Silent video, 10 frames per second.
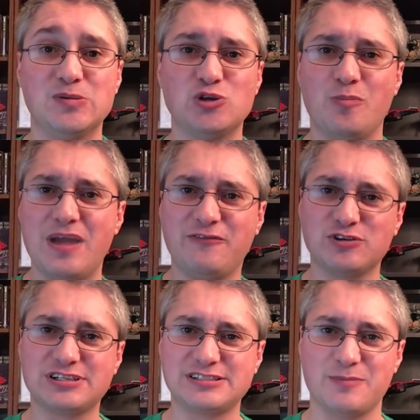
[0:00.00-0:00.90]
So it made
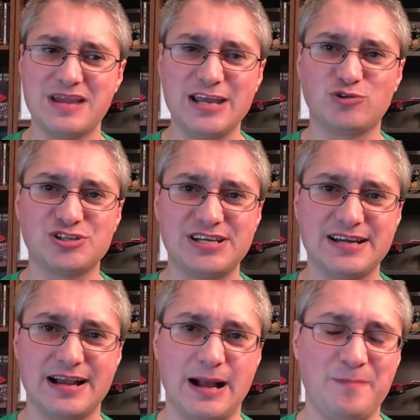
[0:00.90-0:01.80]
for some
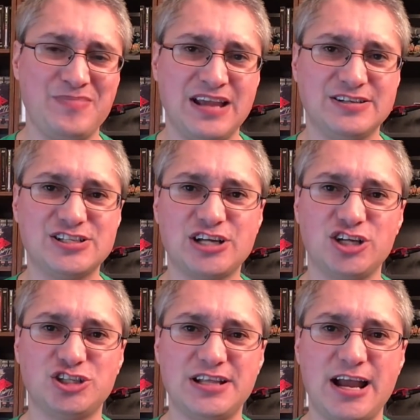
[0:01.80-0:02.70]
interesting
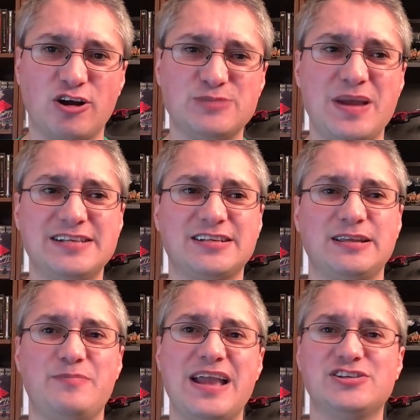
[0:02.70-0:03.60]
discussion there. It's
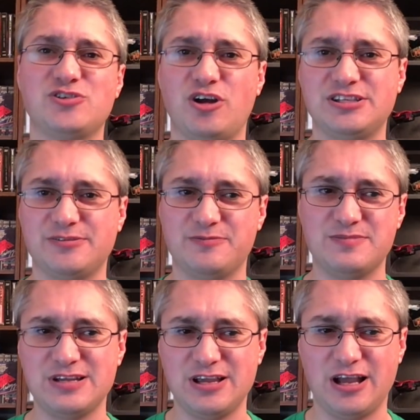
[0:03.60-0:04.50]
basically based on
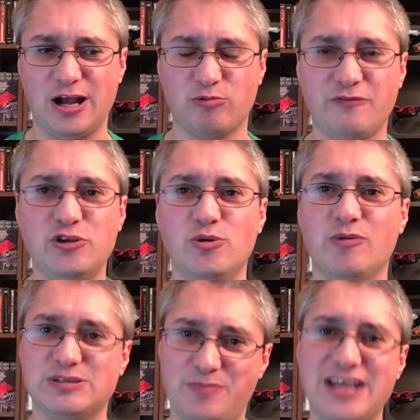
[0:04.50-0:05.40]
some a review
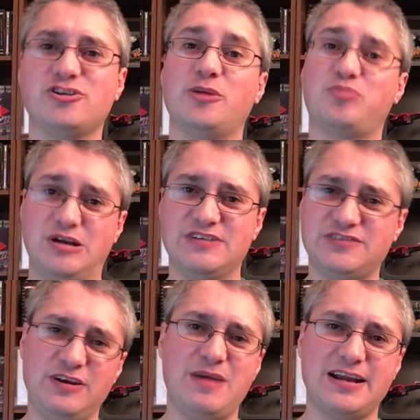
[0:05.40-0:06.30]
that was based on the
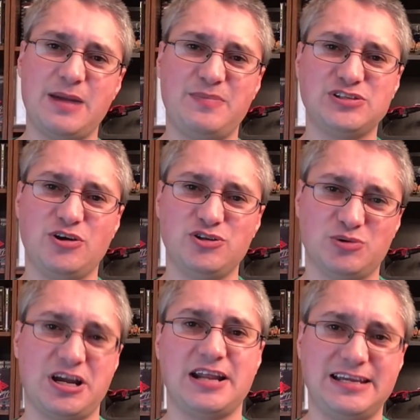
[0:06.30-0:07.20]
previous feedback episode,
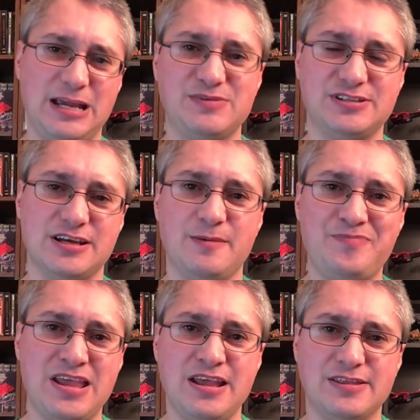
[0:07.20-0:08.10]
so it kind of keeps the
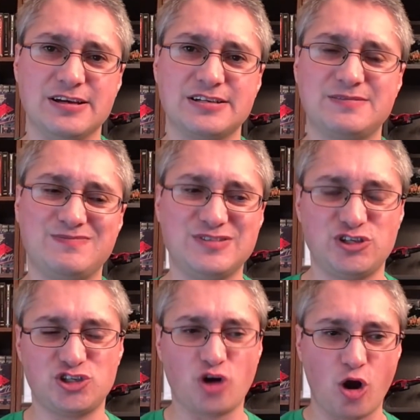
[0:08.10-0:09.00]

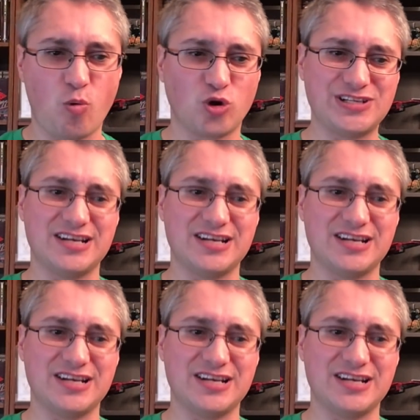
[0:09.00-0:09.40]
Star Wars